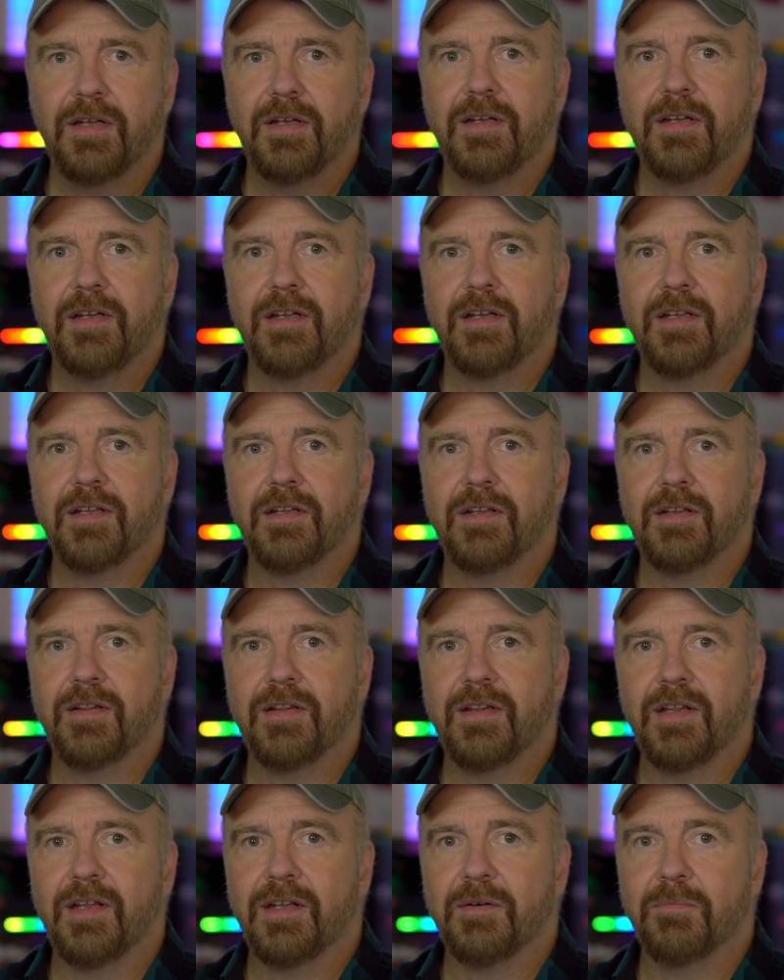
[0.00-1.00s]
And
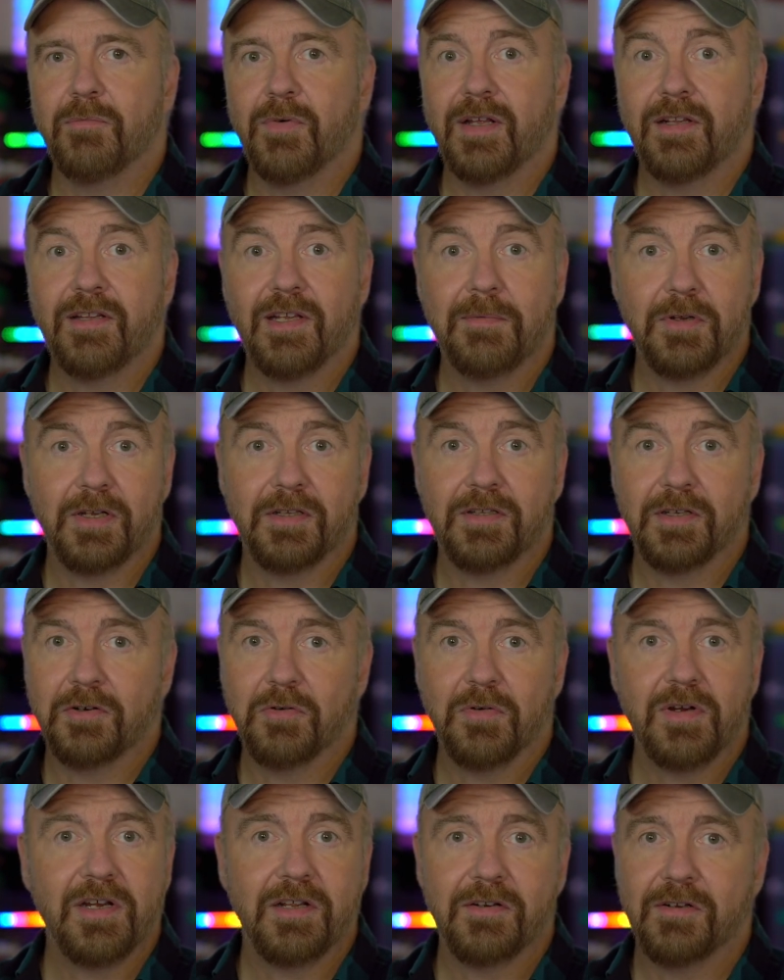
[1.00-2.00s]
then by the time you get to
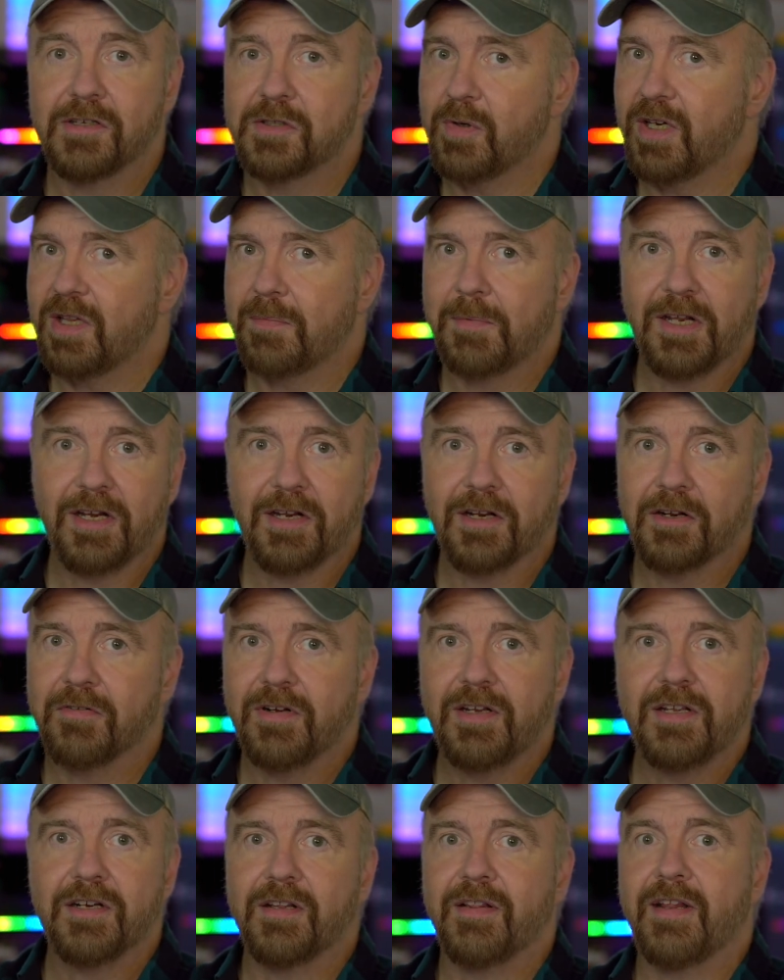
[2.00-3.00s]
green, there's one at the beginning of
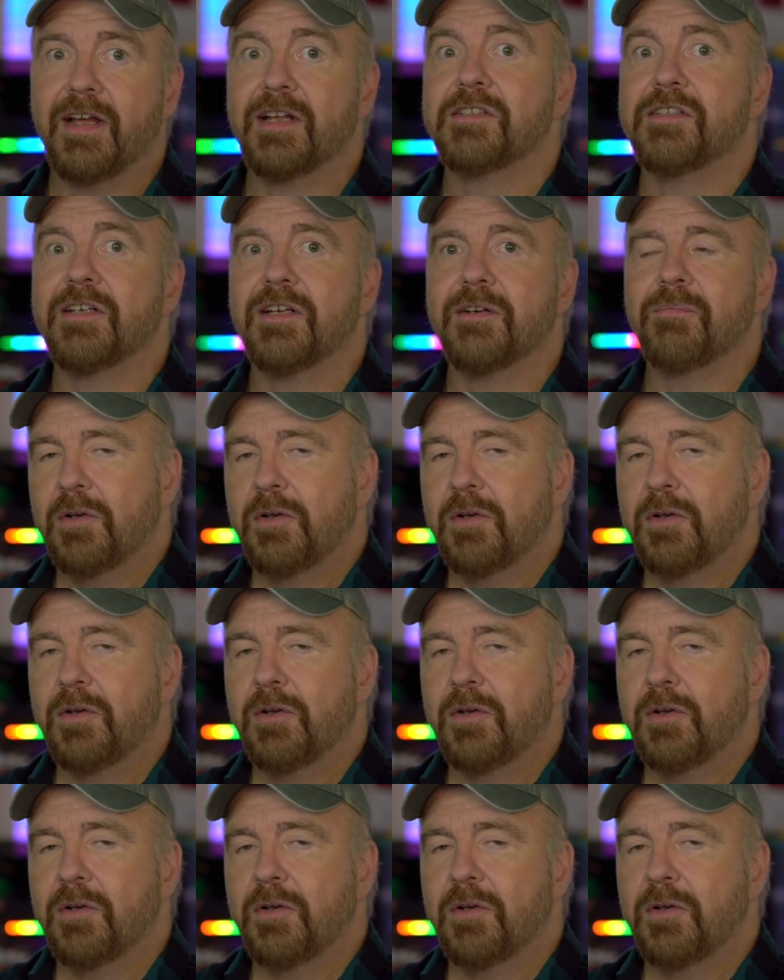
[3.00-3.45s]
green, and that's it.